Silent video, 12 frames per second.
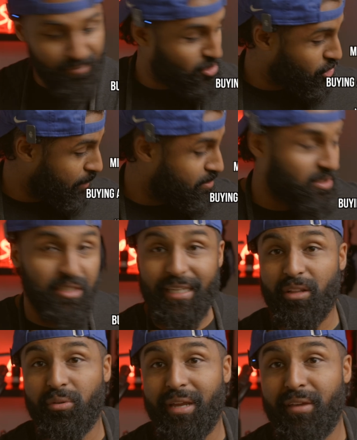trips to
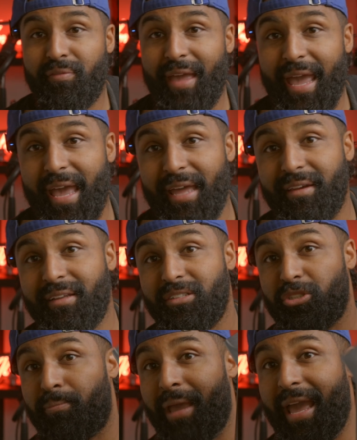Yellowknife and
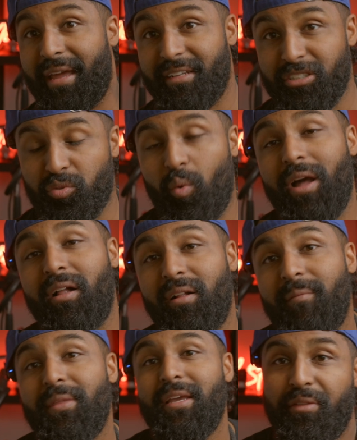Japan as well.
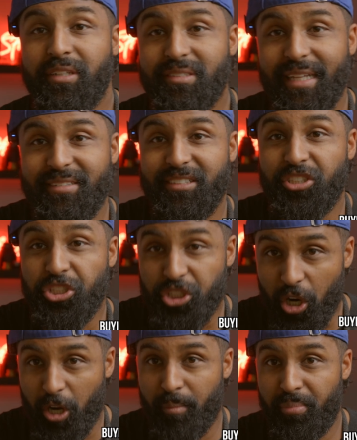Now this lens is
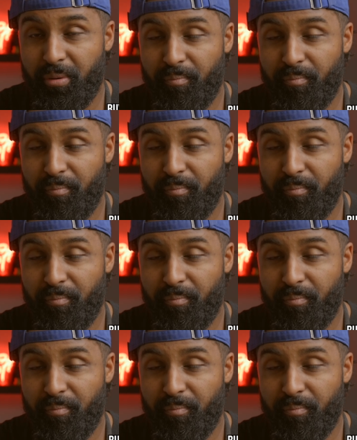sharp,